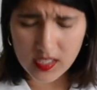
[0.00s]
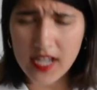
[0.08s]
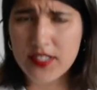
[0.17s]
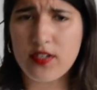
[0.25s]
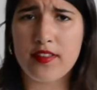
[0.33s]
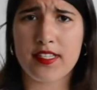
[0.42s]

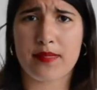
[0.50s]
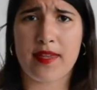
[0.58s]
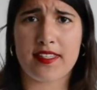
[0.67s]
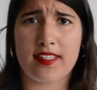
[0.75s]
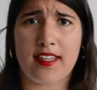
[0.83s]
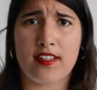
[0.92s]
I saw this
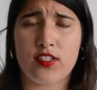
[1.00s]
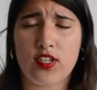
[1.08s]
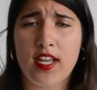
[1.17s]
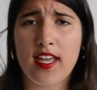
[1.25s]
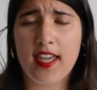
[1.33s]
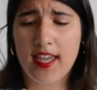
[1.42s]
message
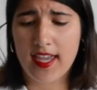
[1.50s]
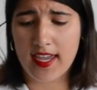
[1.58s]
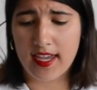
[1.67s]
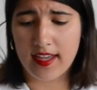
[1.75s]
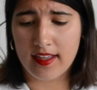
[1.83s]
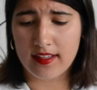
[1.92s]

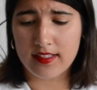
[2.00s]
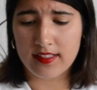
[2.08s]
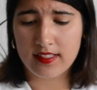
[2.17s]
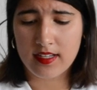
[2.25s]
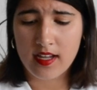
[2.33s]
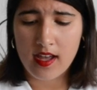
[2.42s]

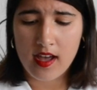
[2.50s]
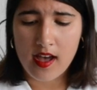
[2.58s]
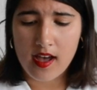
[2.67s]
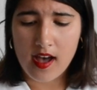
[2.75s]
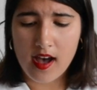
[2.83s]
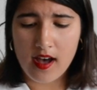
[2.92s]
and
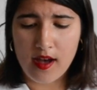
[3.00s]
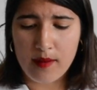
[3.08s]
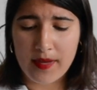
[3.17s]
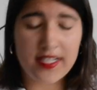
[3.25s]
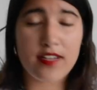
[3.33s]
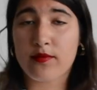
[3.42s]

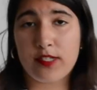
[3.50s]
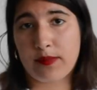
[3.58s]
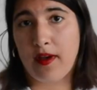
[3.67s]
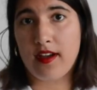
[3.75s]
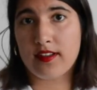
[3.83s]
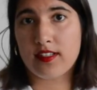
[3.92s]
I didn't
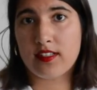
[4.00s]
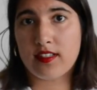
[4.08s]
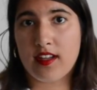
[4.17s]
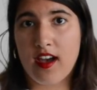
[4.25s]
respond."